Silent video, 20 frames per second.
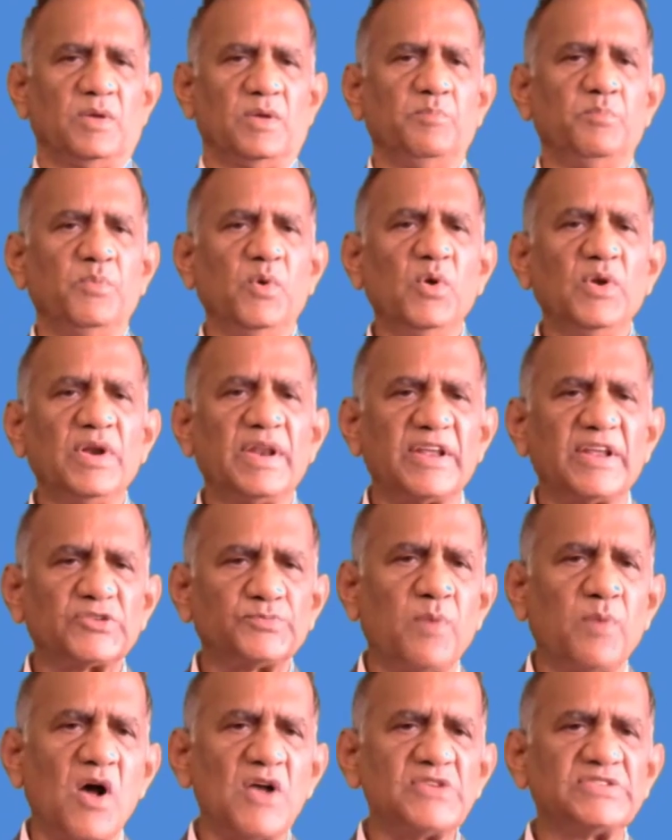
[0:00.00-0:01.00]
Immune
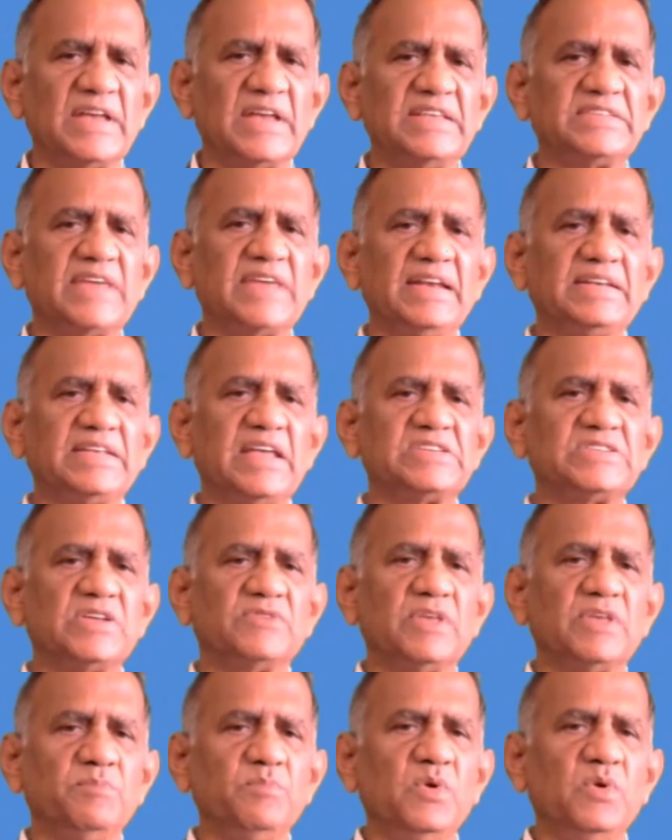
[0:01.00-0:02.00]
response, elicitation
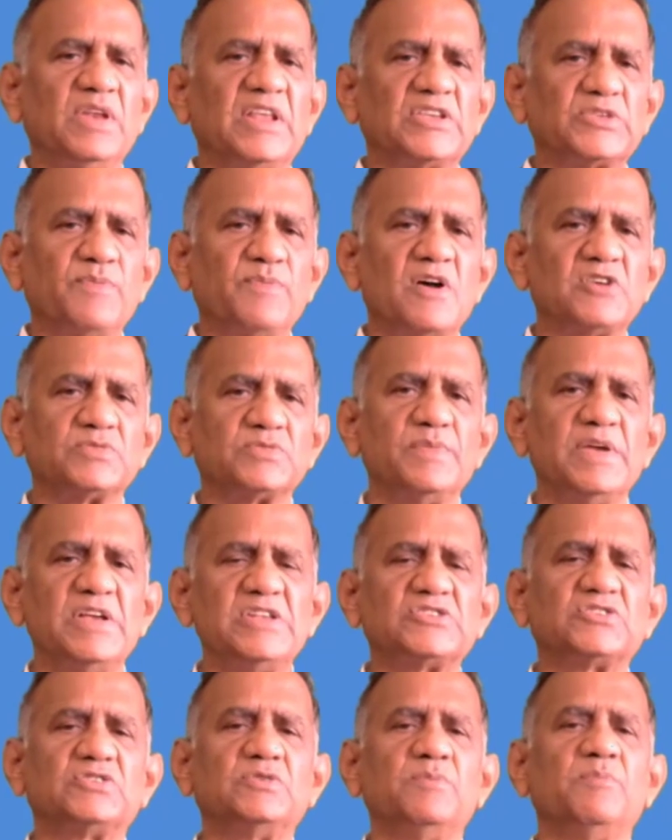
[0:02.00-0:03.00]
of the immune response
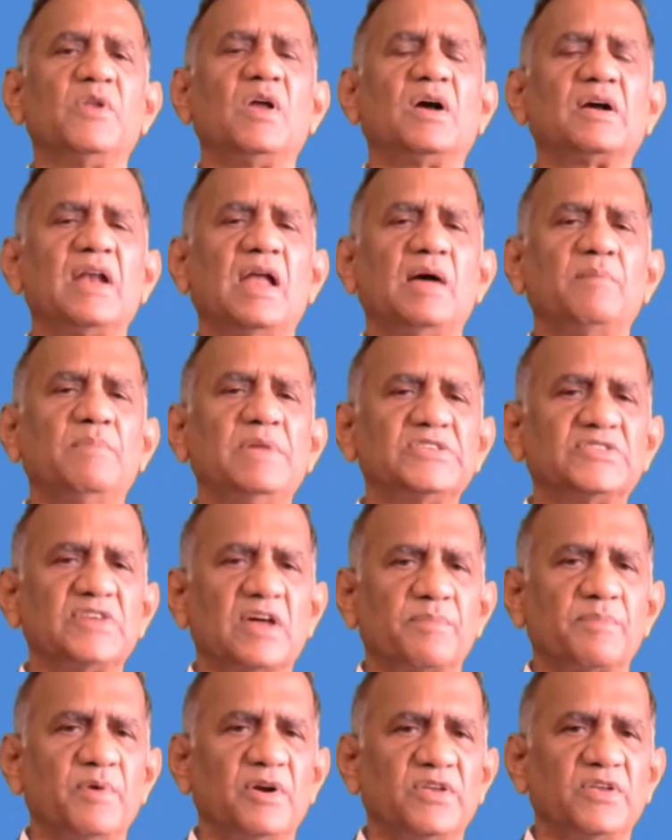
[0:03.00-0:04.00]
means immunoglobulins
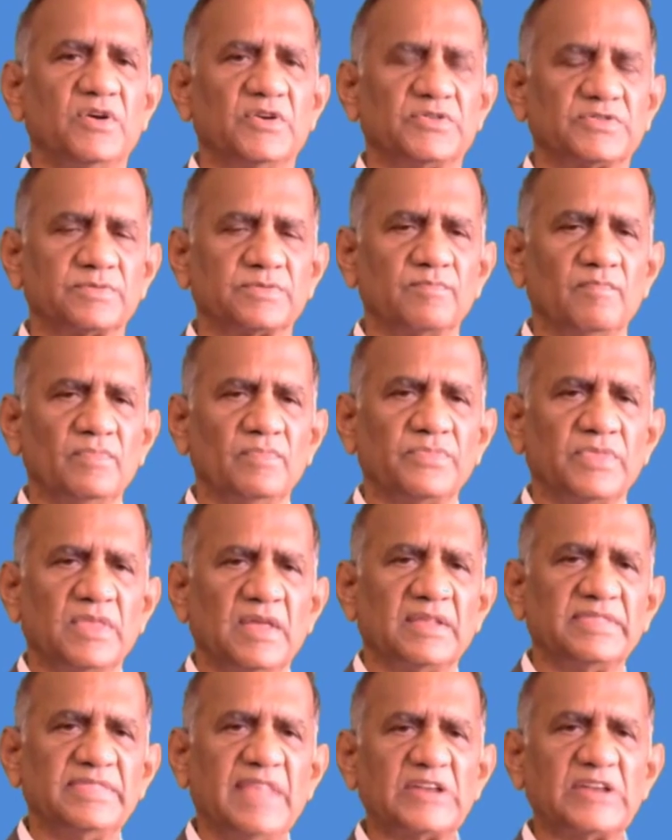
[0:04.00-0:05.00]
are produced.
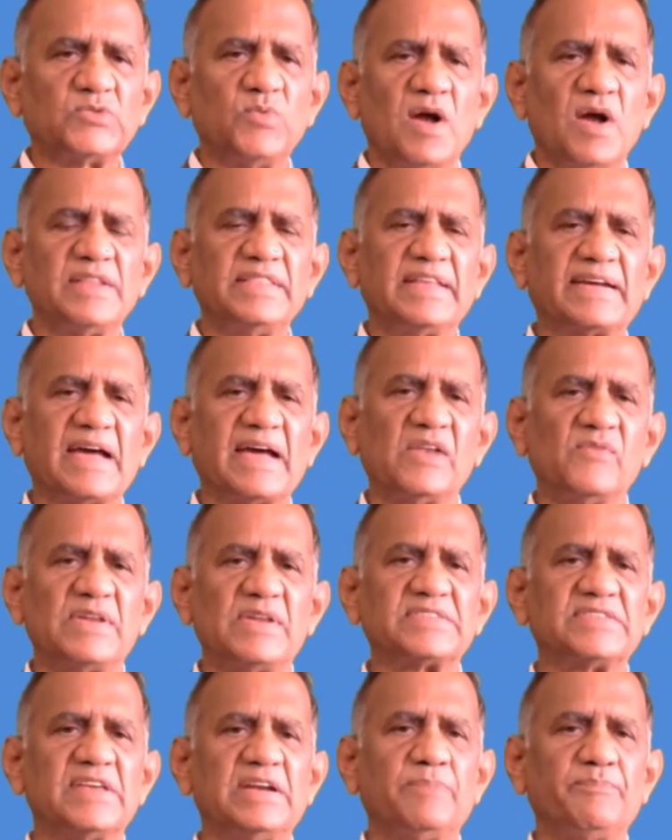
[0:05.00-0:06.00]
That's what the
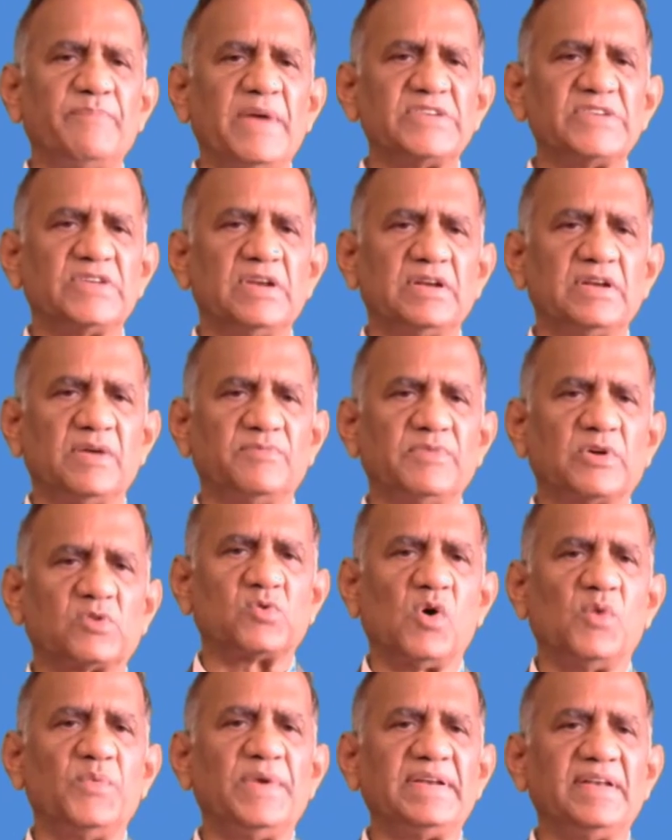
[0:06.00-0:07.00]
convalescent patient the
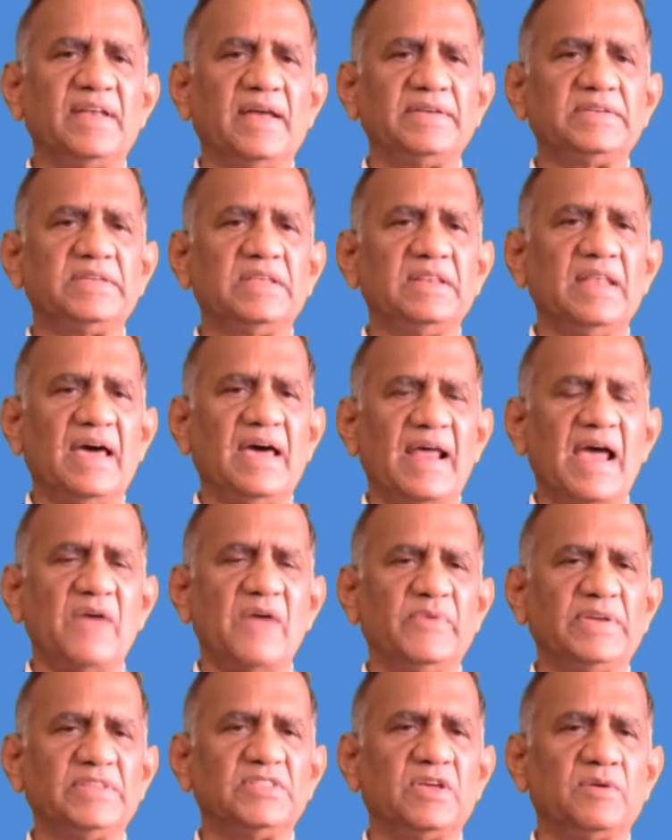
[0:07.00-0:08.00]
COVID-19
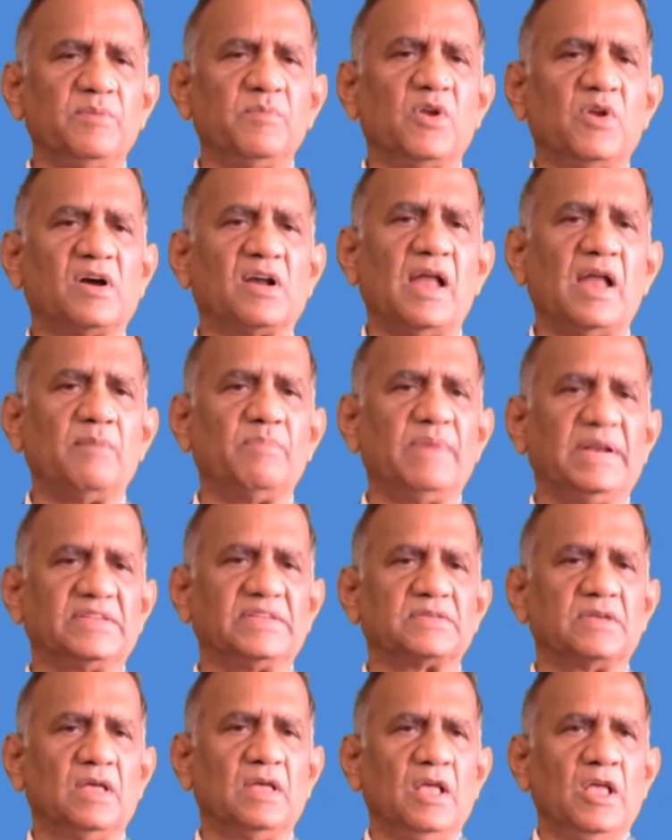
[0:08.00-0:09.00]
having the
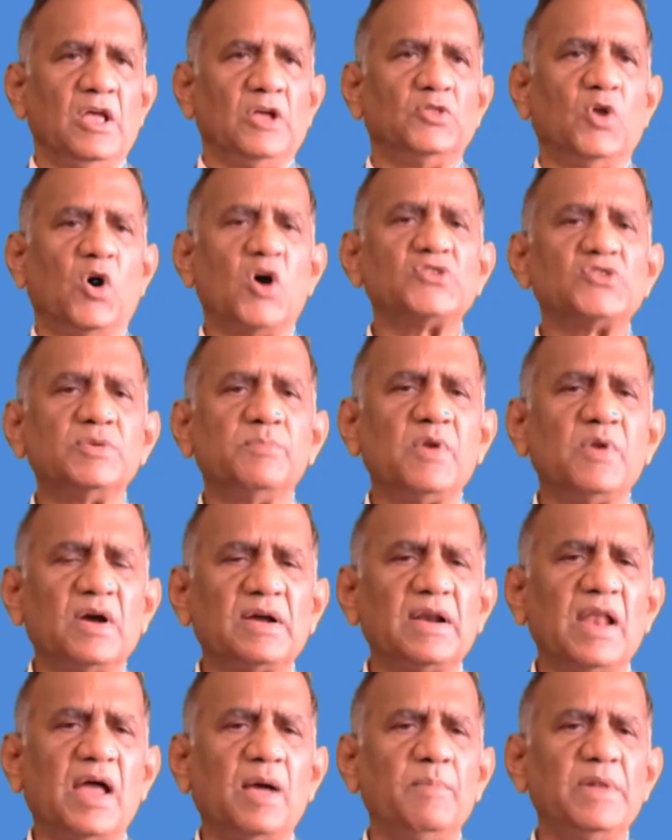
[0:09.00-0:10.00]
immunoglobulins. Those
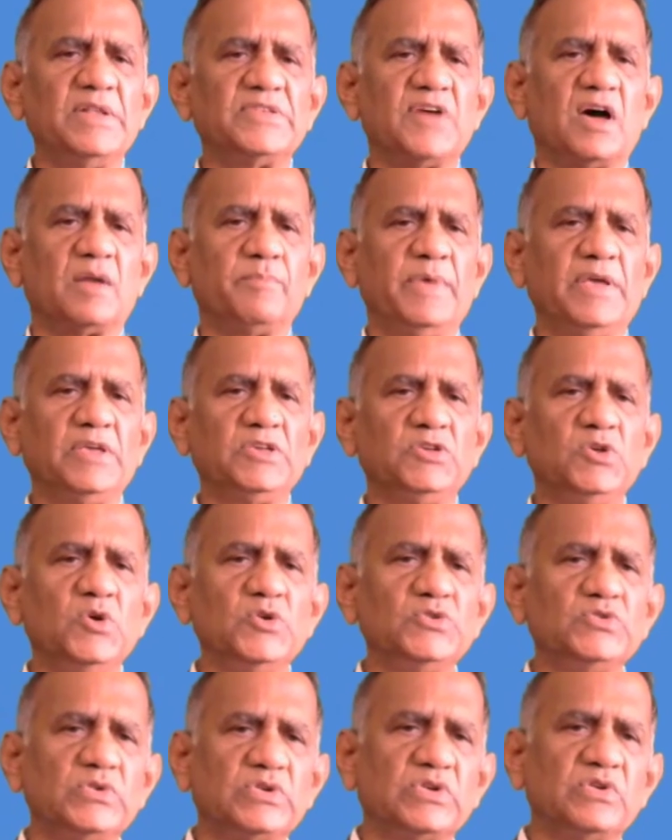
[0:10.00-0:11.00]
immunoglobulins are being
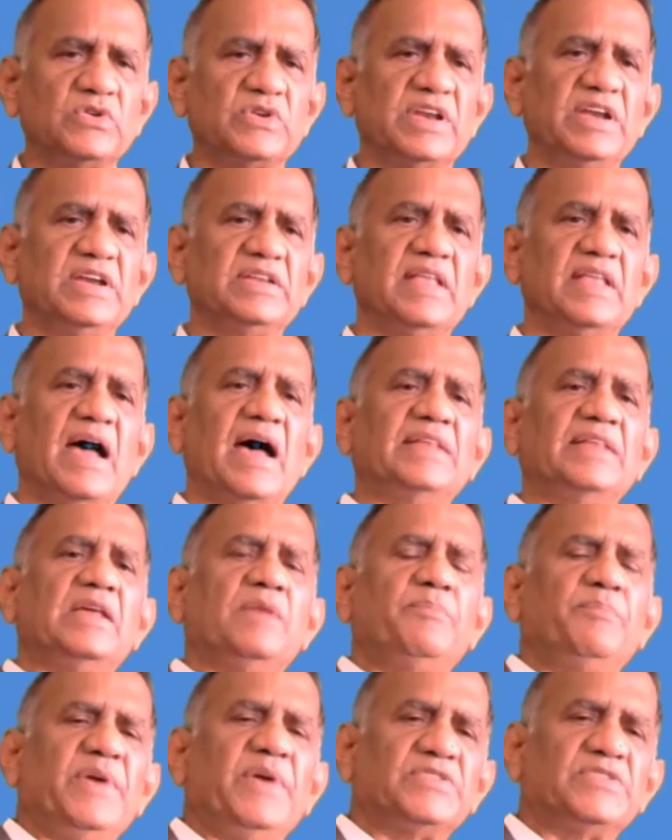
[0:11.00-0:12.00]
used to treat
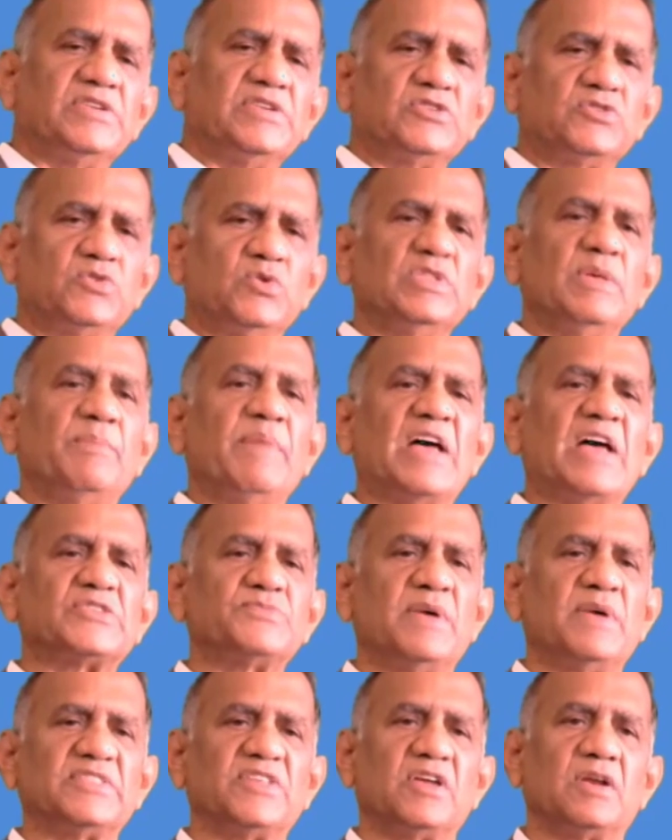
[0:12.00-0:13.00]
other patients through the
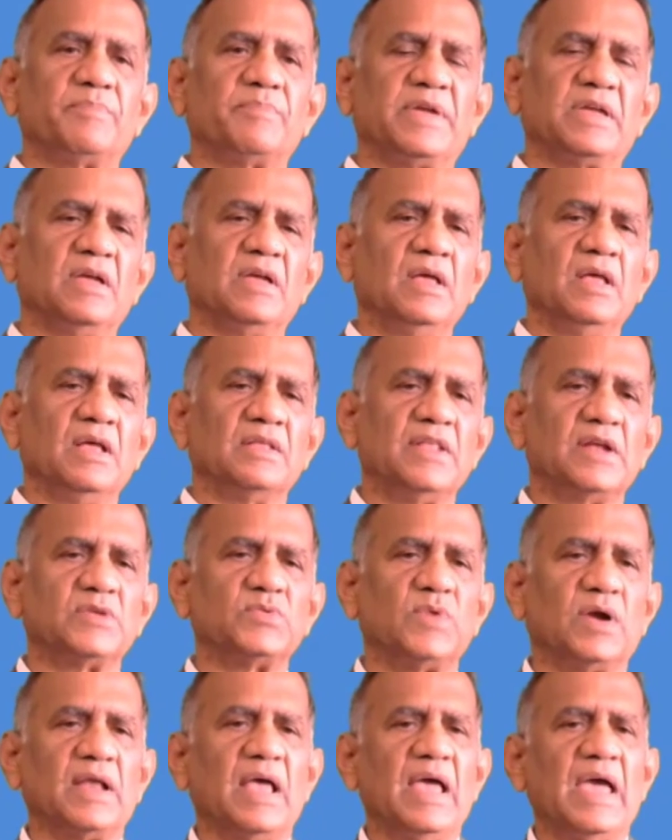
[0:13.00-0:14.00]
plasma therapy. That's
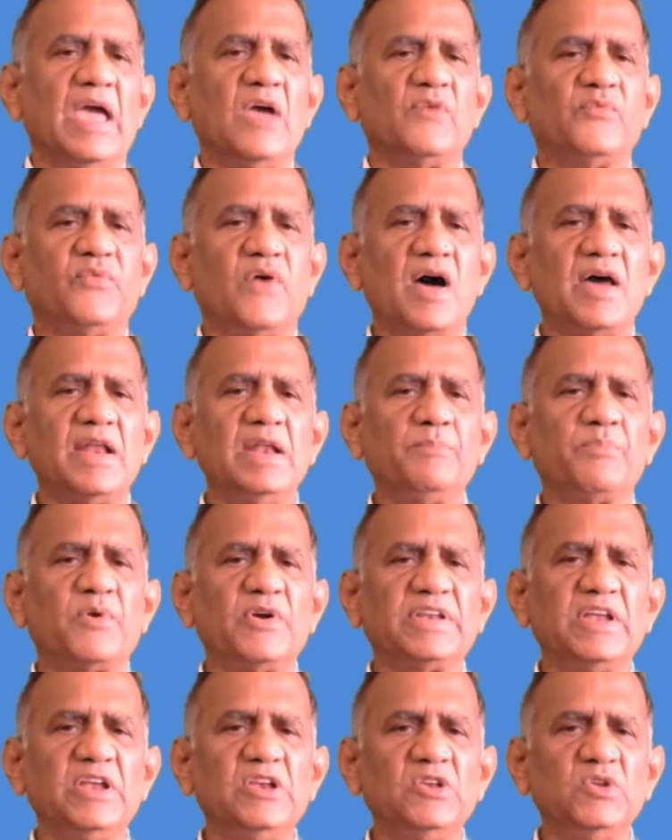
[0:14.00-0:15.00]
what. A foreign
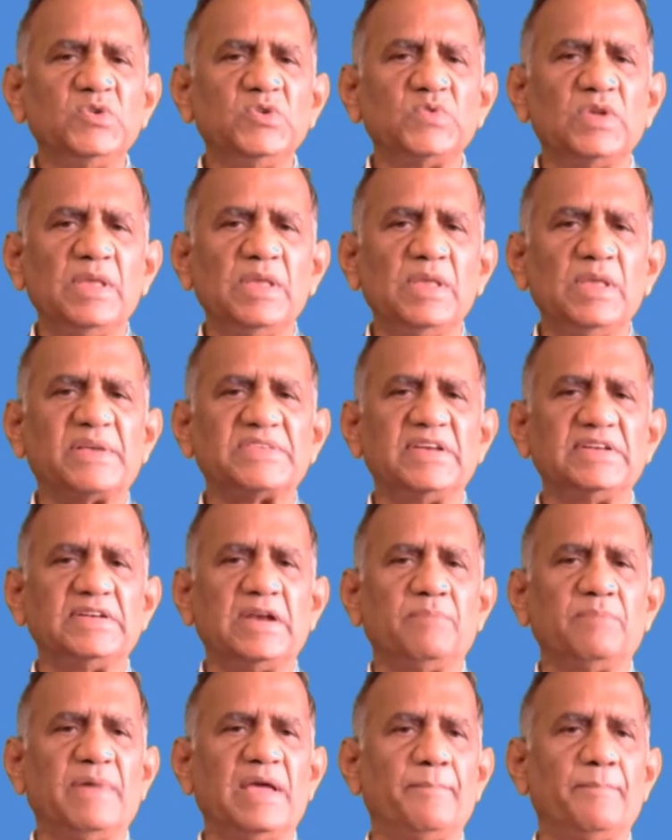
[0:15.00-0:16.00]
protein usually
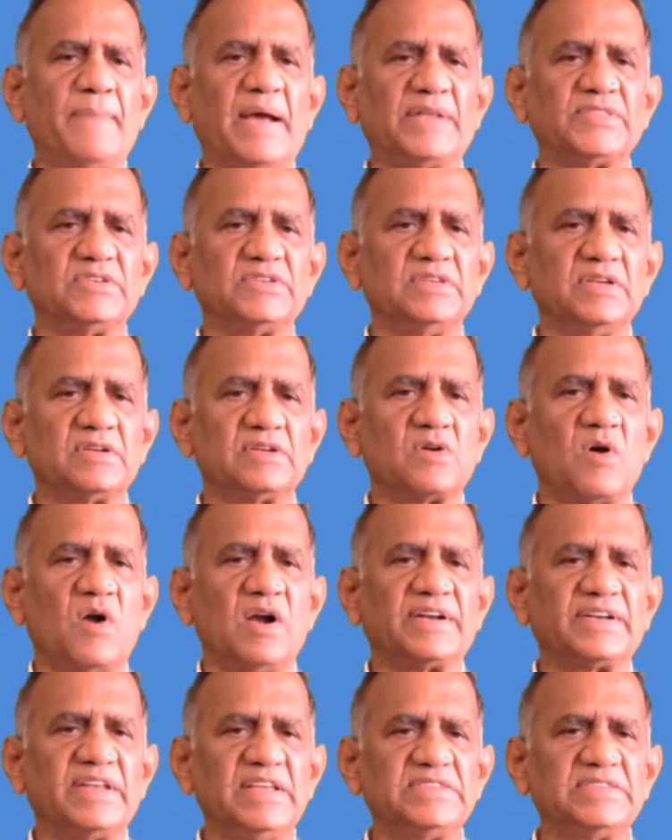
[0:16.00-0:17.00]
presented by a pathogen
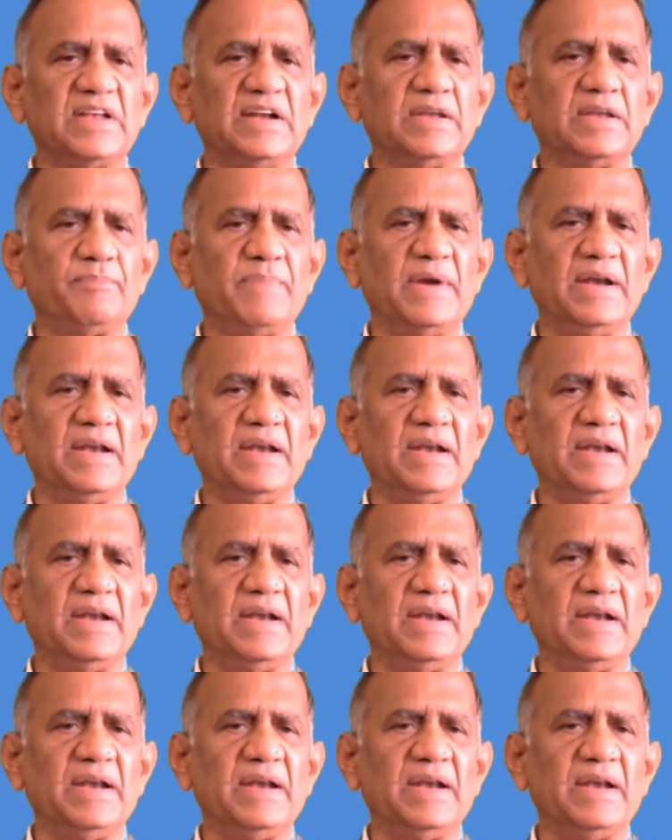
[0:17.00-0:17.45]
called T-cell